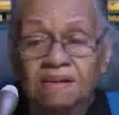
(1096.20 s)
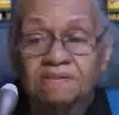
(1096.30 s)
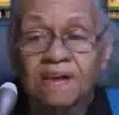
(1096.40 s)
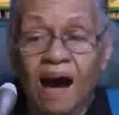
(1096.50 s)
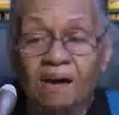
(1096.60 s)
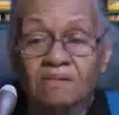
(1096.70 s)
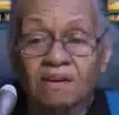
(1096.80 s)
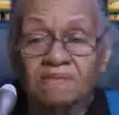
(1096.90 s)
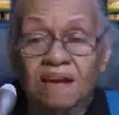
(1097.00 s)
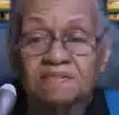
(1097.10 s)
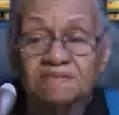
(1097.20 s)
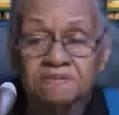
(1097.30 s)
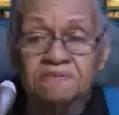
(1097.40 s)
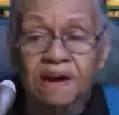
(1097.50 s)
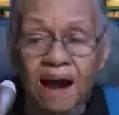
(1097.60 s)
down on their
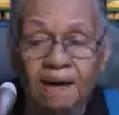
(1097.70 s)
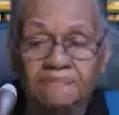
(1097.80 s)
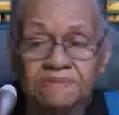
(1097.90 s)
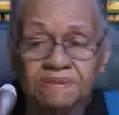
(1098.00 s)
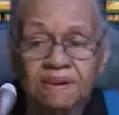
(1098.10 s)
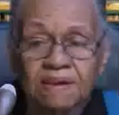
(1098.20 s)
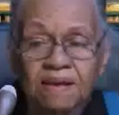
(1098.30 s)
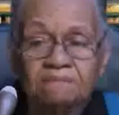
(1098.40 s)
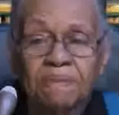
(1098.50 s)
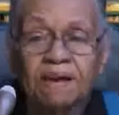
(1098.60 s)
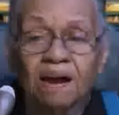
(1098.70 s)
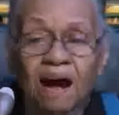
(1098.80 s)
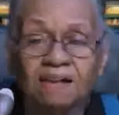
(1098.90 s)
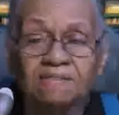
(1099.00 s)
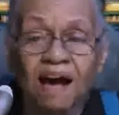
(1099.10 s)
shoe tops
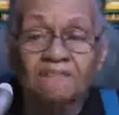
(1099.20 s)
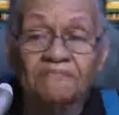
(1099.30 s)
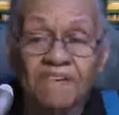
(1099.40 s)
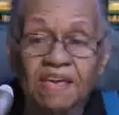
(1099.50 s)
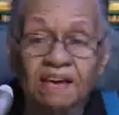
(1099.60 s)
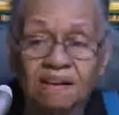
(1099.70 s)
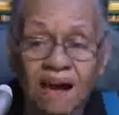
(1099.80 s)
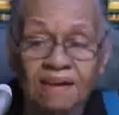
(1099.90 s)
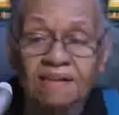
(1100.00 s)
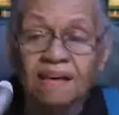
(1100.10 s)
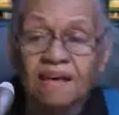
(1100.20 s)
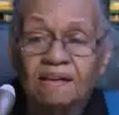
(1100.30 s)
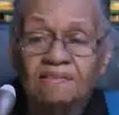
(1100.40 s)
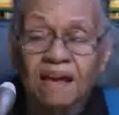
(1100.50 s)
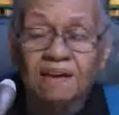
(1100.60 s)
because I feel like
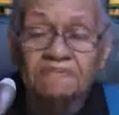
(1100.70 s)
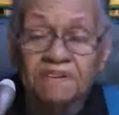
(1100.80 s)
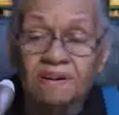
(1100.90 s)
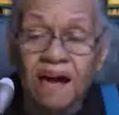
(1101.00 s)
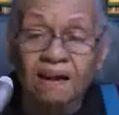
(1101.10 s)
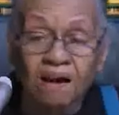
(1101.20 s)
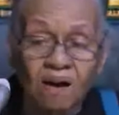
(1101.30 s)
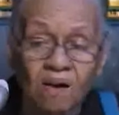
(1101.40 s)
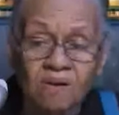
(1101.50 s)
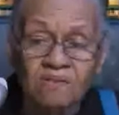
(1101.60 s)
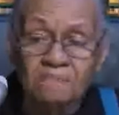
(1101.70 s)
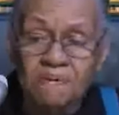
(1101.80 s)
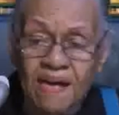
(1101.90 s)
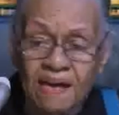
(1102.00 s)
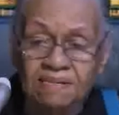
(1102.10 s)
that if you got to hold your
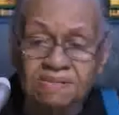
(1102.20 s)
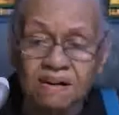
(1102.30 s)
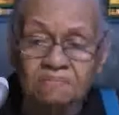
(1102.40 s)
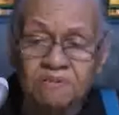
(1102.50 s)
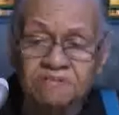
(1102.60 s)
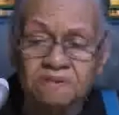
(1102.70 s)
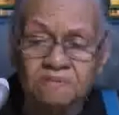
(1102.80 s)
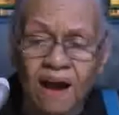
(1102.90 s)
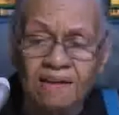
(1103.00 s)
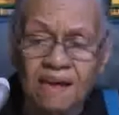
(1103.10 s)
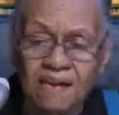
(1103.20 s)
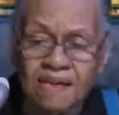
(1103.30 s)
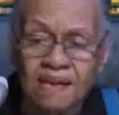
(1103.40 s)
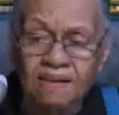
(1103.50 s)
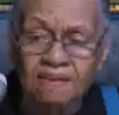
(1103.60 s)
pants up with your right
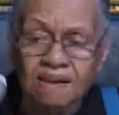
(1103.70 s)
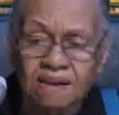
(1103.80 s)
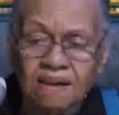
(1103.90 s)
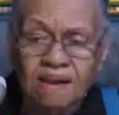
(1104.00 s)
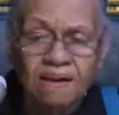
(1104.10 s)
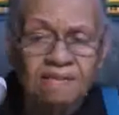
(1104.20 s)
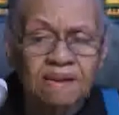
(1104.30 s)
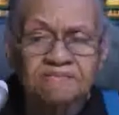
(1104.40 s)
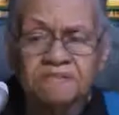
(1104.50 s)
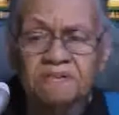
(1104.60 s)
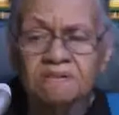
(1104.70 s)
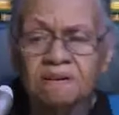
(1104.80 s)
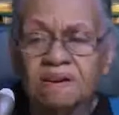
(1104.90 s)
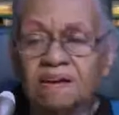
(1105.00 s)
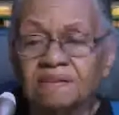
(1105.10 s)
hand that you
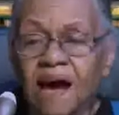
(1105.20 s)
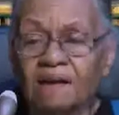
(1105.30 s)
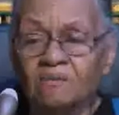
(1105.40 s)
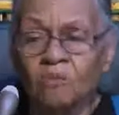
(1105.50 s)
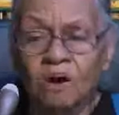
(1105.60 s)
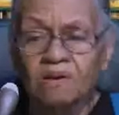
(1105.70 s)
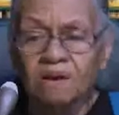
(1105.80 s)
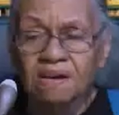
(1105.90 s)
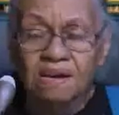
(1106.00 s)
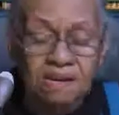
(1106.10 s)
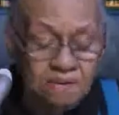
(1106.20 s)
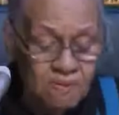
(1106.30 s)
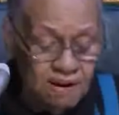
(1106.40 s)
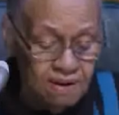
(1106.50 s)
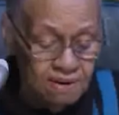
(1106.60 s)
cannot work
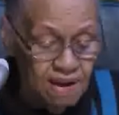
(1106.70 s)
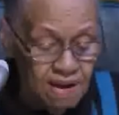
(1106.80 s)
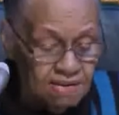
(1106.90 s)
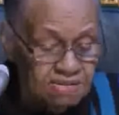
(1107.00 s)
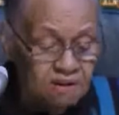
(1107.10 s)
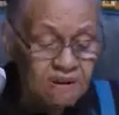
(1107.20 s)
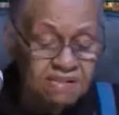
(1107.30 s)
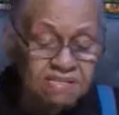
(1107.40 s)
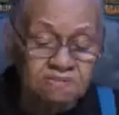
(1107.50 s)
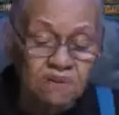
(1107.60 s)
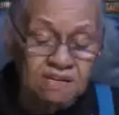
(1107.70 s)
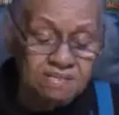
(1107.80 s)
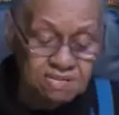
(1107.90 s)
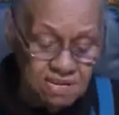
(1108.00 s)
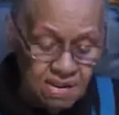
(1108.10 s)
anywhere so we just want to
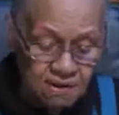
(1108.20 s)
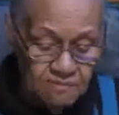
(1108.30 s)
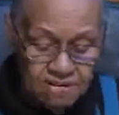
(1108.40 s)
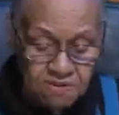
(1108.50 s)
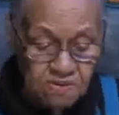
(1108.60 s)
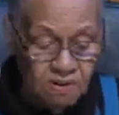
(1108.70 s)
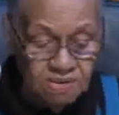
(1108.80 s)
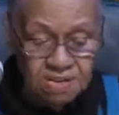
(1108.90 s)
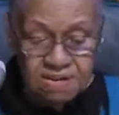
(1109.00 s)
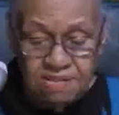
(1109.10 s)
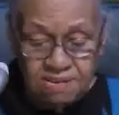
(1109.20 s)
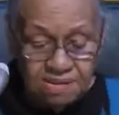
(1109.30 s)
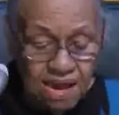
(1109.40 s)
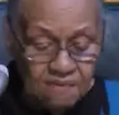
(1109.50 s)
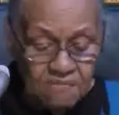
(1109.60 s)
see can we do
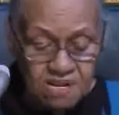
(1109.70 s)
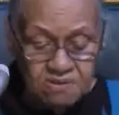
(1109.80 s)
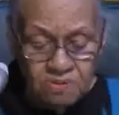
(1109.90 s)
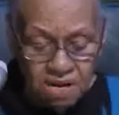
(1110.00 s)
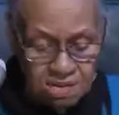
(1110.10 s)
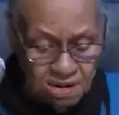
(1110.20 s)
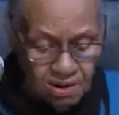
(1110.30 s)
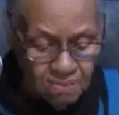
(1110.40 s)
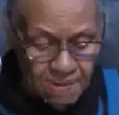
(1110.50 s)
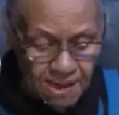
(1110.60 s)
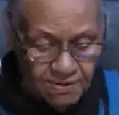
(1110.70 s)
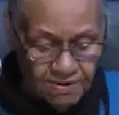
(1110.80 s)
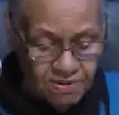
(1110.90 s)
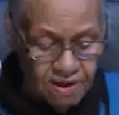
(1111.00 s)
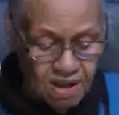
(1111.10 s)
can we do a little better?